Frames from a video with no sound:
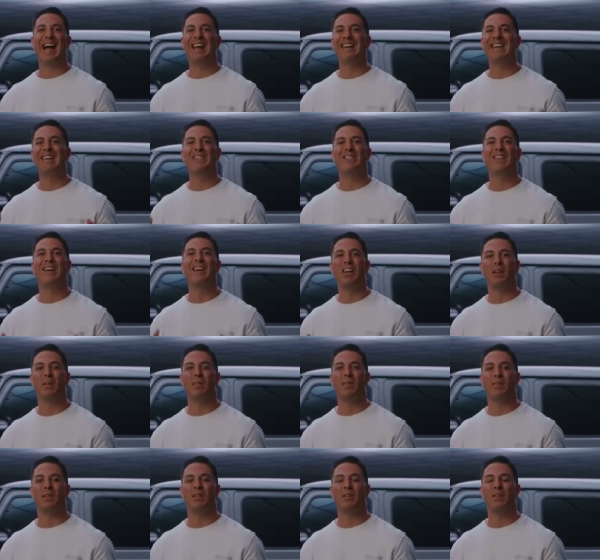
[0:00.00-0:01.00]
I
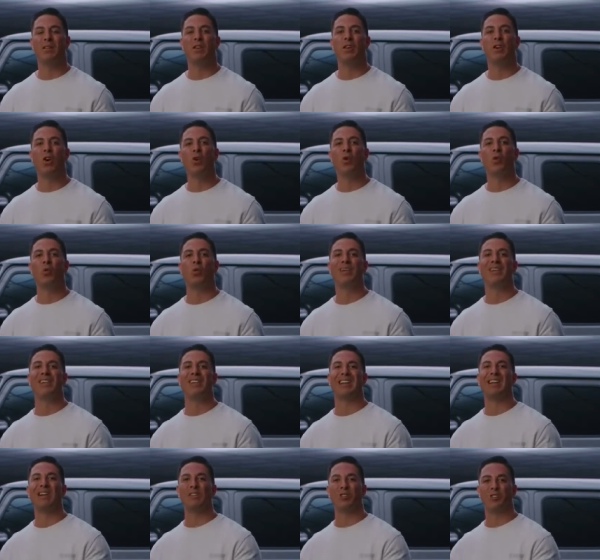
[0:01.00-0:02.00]
developed no real
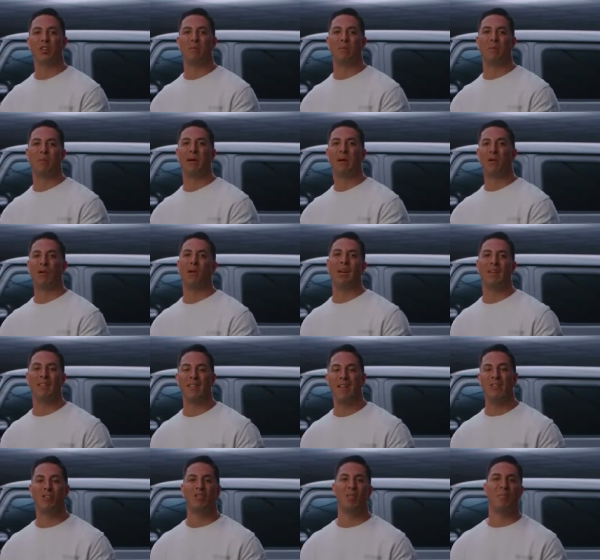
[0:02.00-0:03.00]
leadership in my
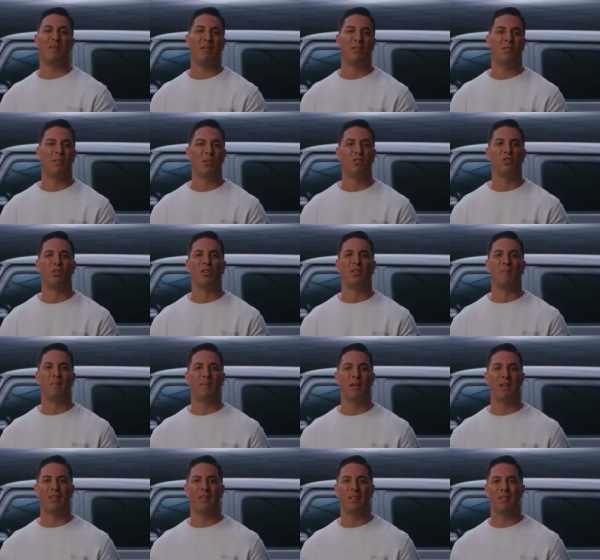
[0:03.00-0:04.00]
organization my first year in
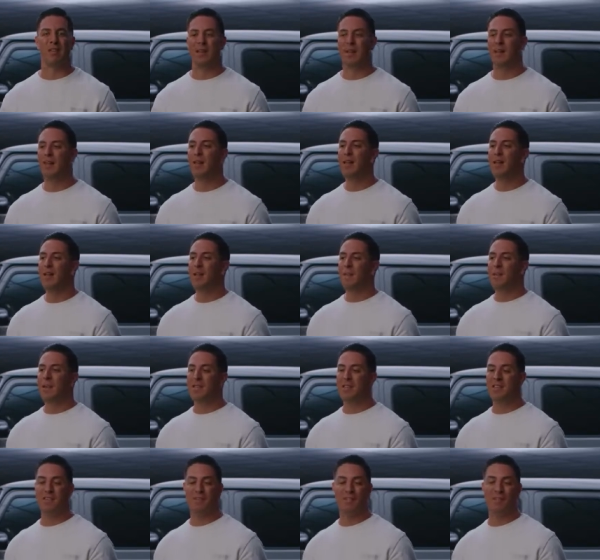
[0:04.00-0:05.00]
business. And
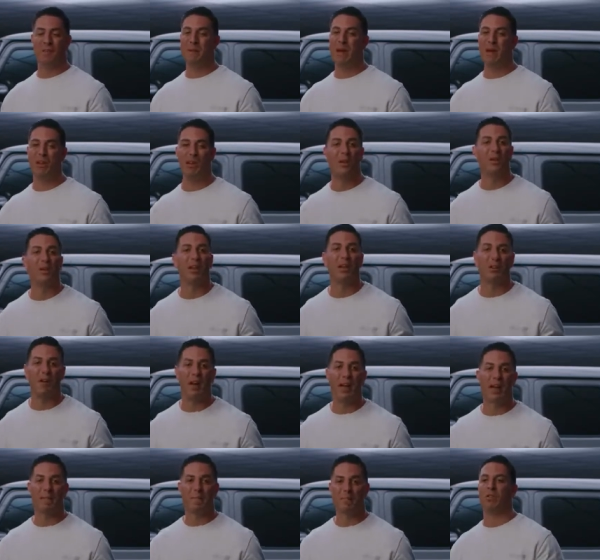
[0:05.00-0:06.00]
business is about learning,
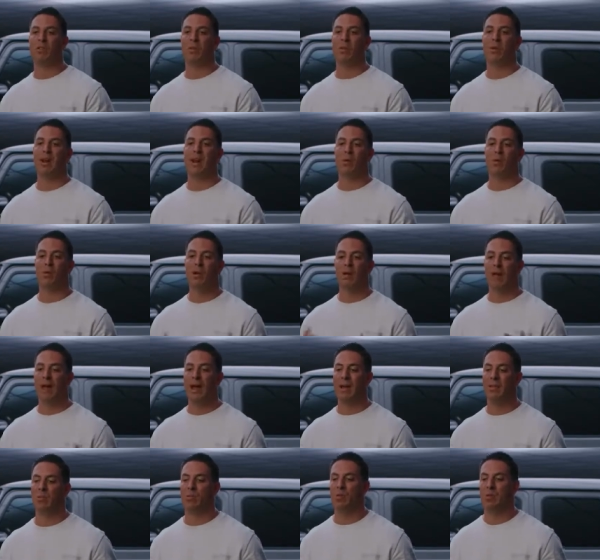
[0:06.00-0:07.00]
right? So what I
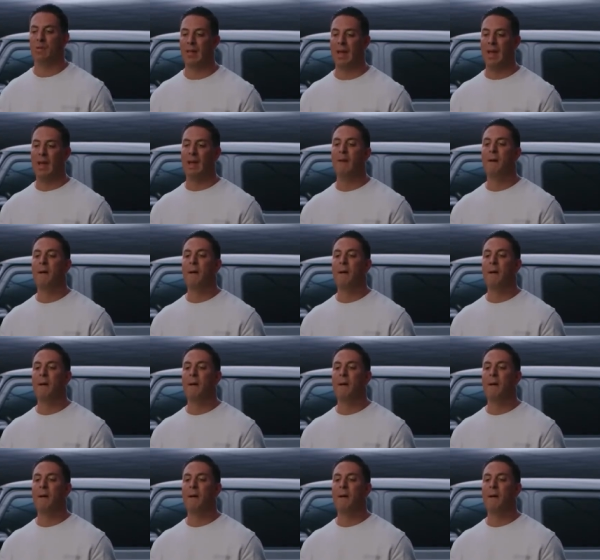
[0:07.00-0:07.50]
realized was that